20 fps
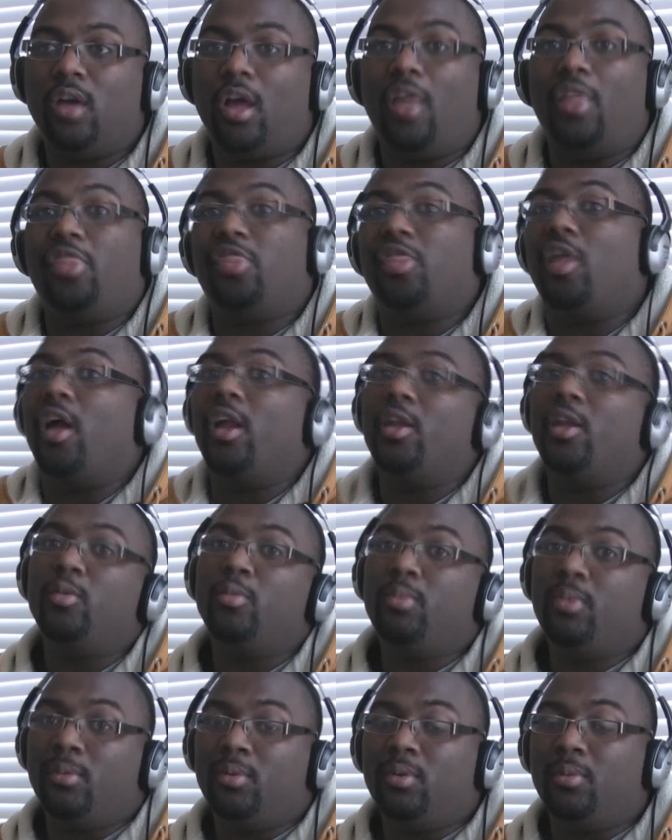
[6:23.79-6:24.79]
I thought he
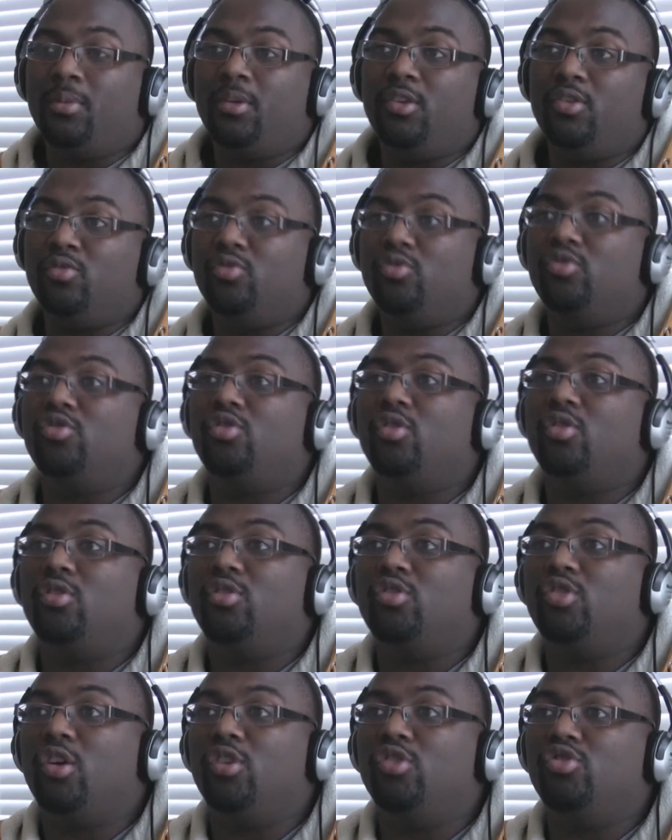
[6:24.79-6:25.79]
would be able to beat
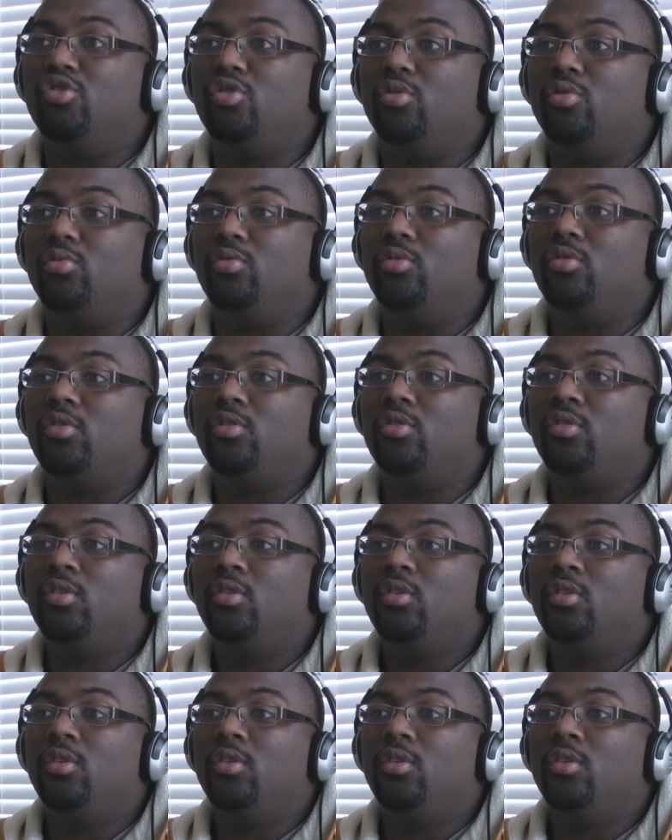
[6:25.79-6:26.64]
John Jones.